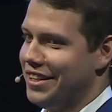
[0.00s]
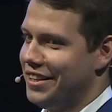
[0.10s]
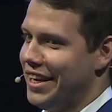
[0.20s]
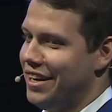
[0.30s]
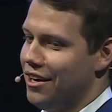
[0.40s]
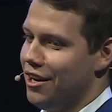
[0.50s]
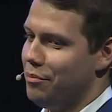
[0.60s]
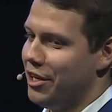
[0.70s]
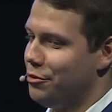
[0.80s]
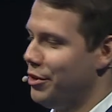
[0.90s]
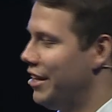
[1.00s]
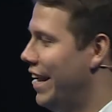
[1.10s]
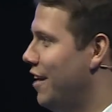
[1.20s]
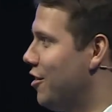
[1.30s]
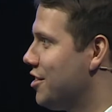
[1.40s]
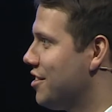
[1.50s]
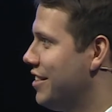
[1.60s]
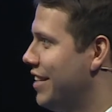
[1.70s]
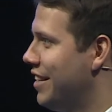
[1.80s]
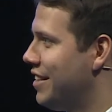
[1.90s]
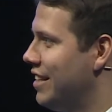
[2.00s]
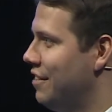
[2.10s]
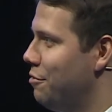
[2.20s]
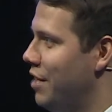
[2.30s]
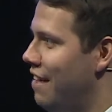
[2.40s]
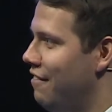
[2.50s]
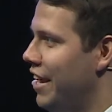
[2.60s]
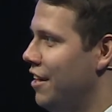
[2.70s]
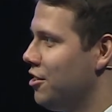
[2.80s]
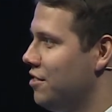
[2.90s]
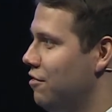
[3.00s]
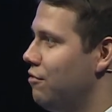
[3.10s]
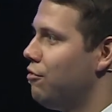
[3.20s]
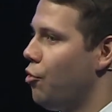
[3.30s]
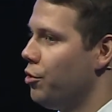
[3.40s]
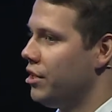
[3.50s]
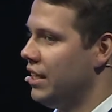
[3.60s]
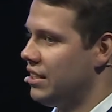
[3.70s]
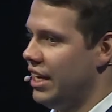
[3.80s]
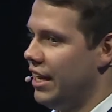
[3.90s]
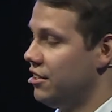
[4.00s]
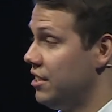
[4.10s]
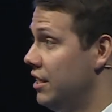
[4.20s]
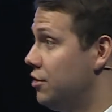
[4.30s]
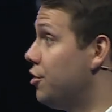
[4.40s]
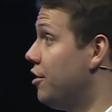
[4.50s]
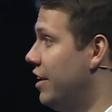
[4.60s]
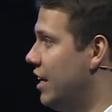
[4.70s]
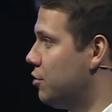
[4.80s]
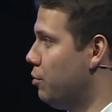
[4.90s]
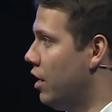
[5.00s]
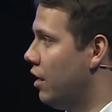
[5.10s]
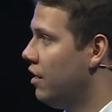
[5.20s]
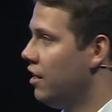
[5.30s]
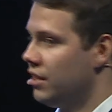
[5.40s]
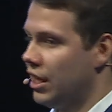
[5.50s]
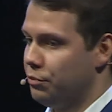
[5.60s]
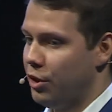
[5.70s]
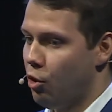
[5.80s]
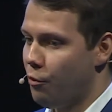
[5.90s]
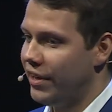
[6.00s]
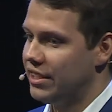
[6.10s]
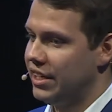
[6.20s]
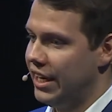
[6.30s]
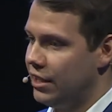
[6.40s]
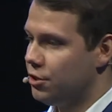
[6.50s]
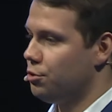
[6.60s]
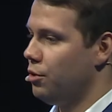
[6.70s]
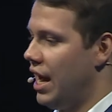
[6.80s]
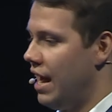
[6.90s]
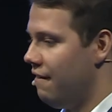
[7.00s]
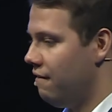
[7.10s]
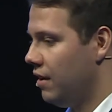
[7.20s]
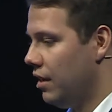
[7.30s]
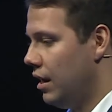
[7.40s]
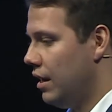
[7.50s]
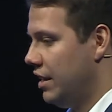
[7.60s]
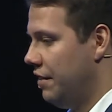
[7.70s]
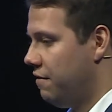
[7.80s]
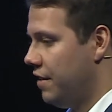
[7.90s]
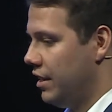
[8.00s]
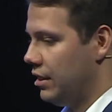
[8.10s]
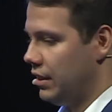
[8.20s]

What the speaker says: again a little bit with layers, that if we have layers for fraud, it's layers internally as well, that we always need to have different